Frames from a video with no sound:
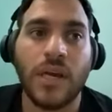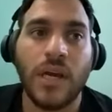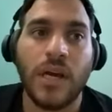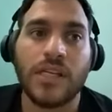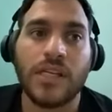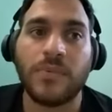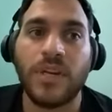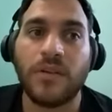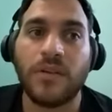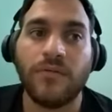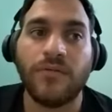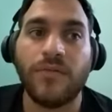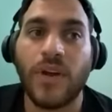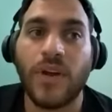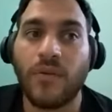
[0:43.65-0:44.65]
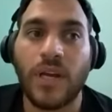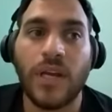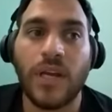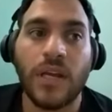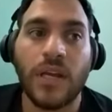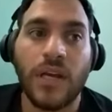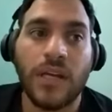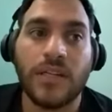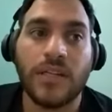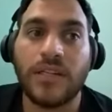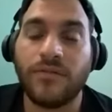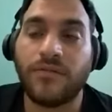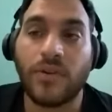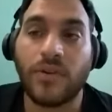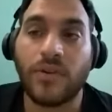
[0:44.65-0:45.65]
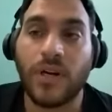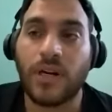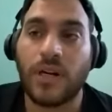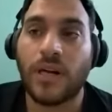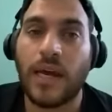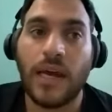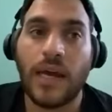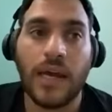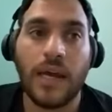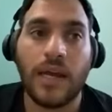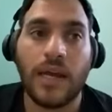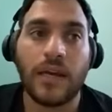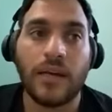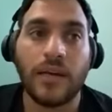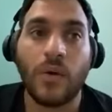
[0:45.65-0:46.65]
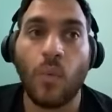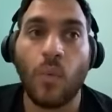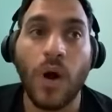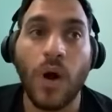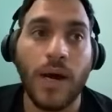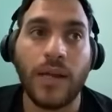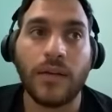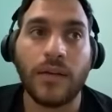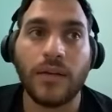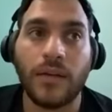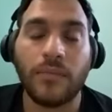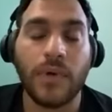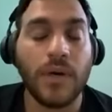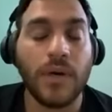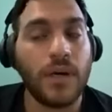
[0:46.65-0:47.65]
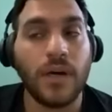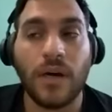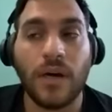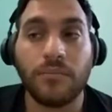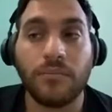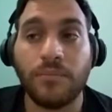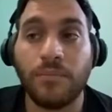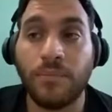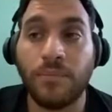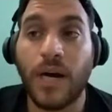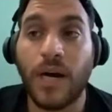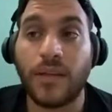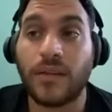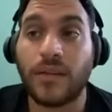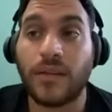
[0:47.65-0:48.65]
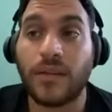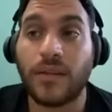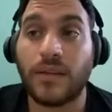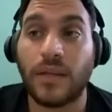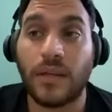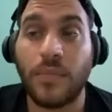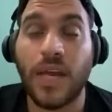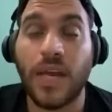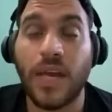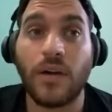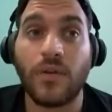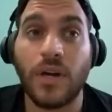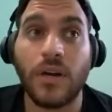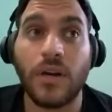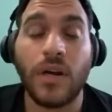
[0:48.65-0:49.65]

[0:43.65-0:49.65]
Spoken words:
It's been a very different and wide path in my career.